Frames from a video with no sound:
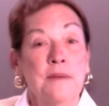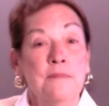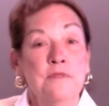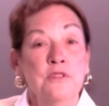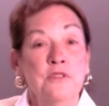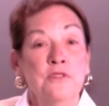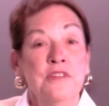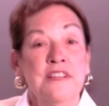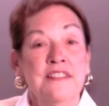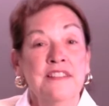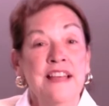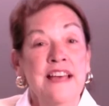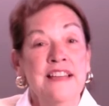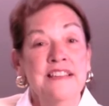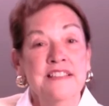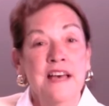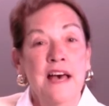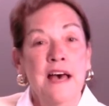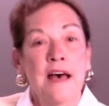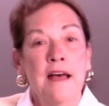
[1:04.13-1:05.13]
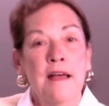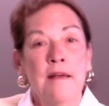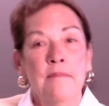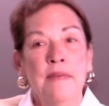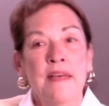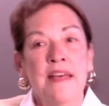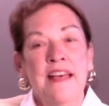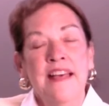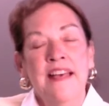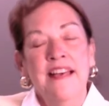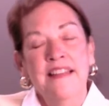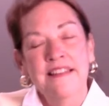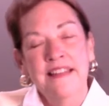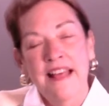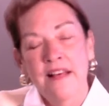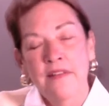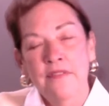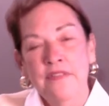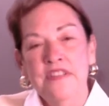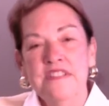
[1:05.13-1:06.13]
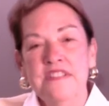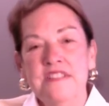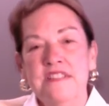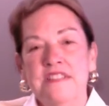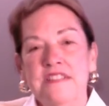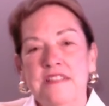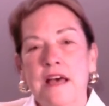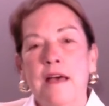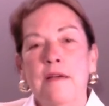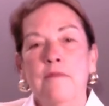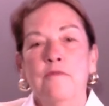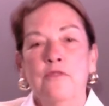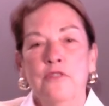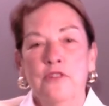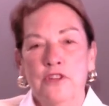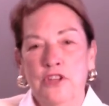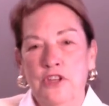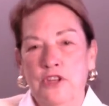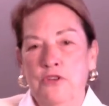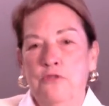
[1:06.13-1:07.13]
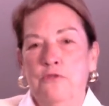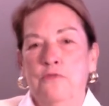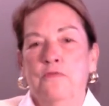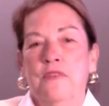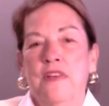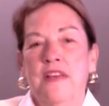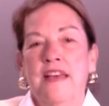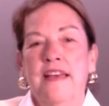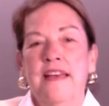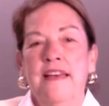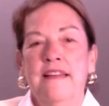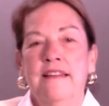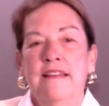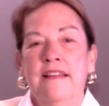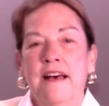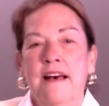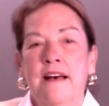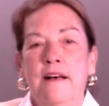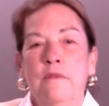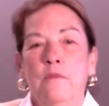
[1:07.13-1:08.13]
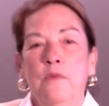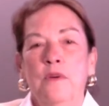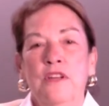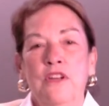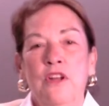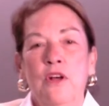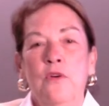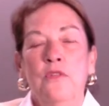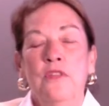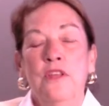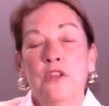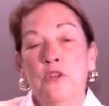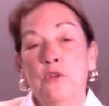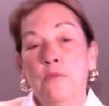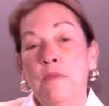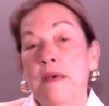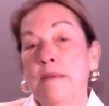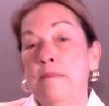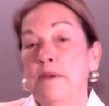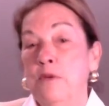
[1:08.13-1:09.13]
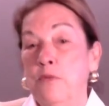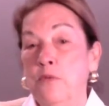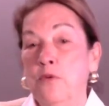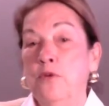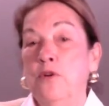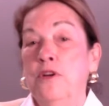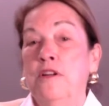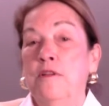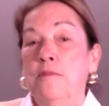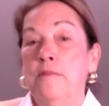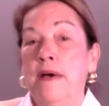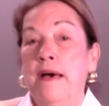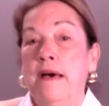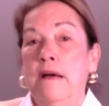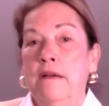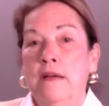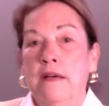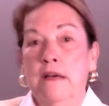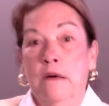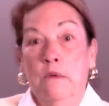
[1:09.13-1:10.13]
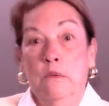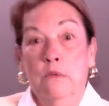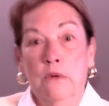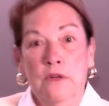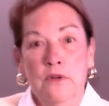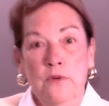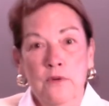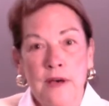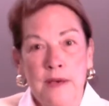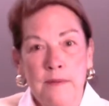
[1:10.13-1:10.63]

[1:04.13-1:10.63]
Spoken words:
up during that time, and now this is time for you. And we know that you may be worried about, what do